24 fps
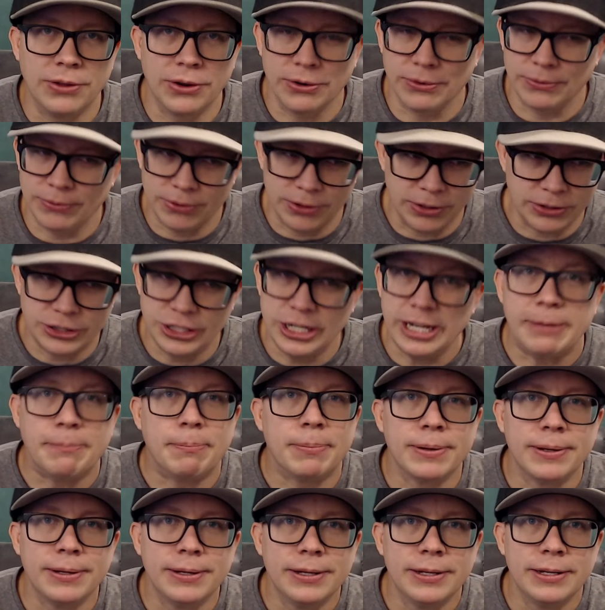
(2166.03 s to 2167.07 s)
They're
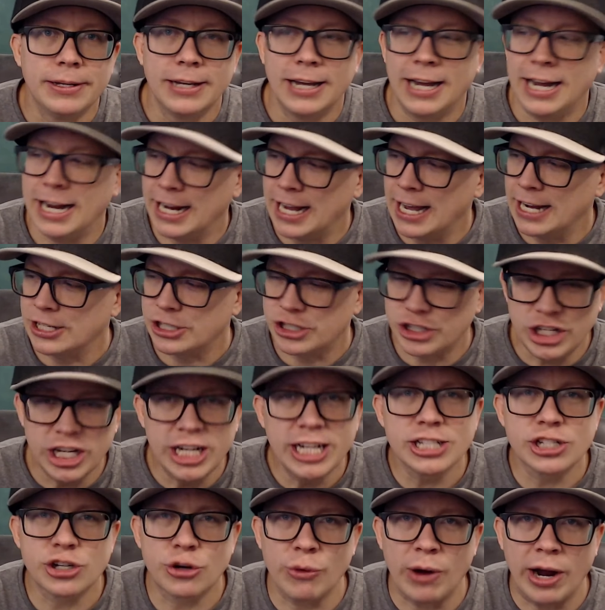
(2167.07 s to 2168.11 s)
cheap. I got a
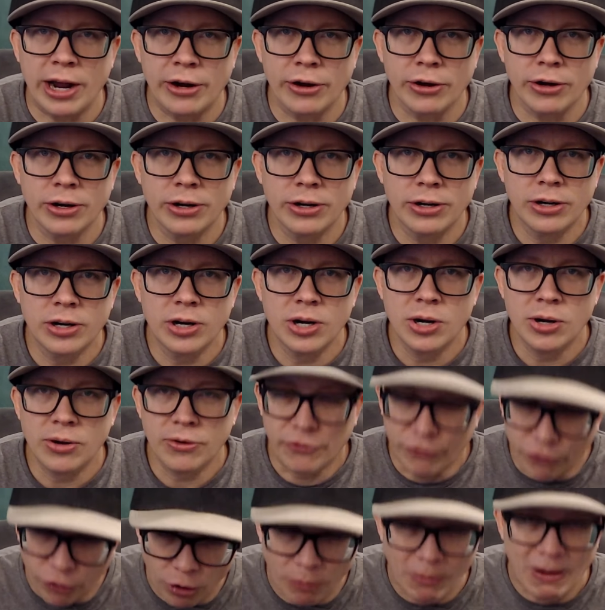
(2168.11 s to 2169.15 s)
cheese grater
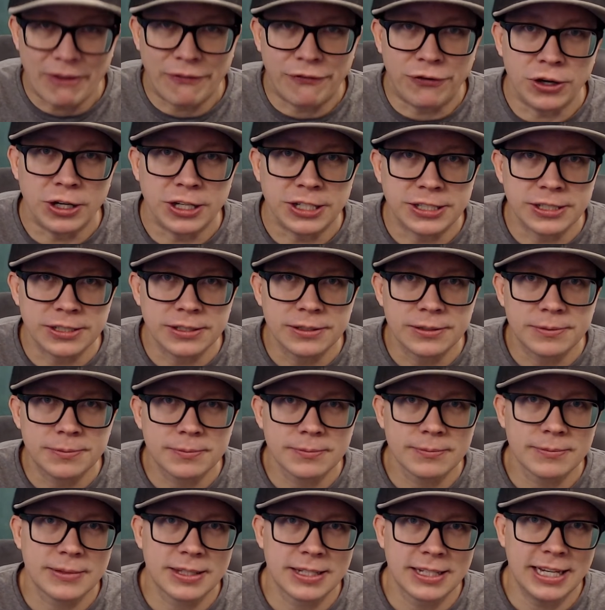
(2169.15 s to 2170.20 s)
for my foot.
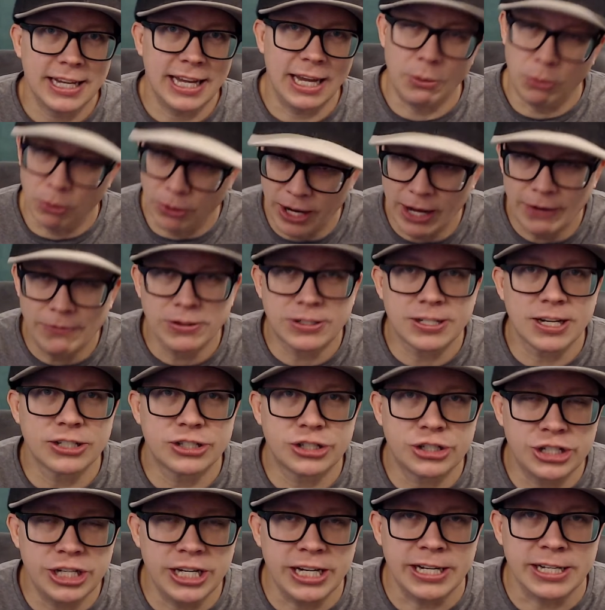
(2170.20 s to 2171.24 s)
It will never
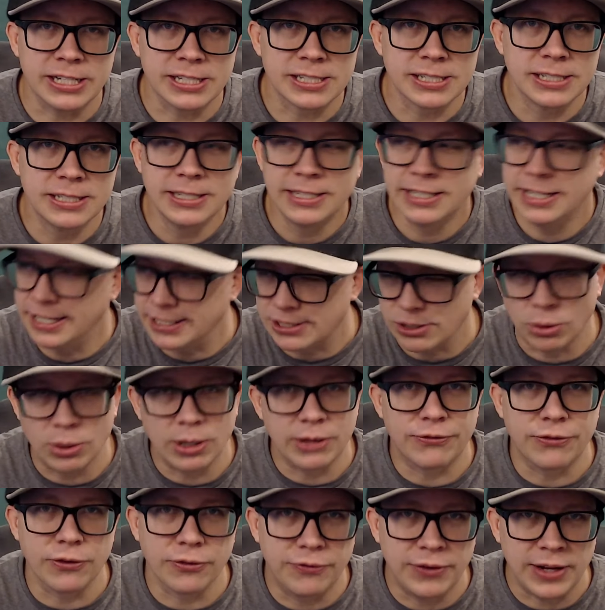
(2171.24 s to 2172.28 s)
touch cheese. It's
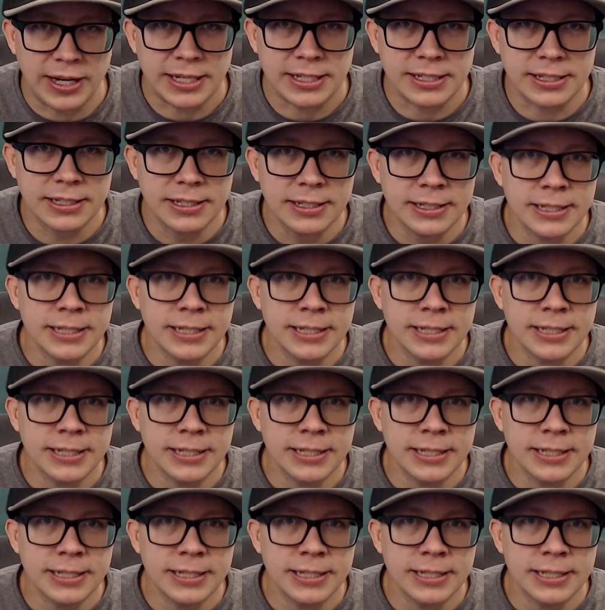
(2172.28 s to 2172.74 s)
only for feet.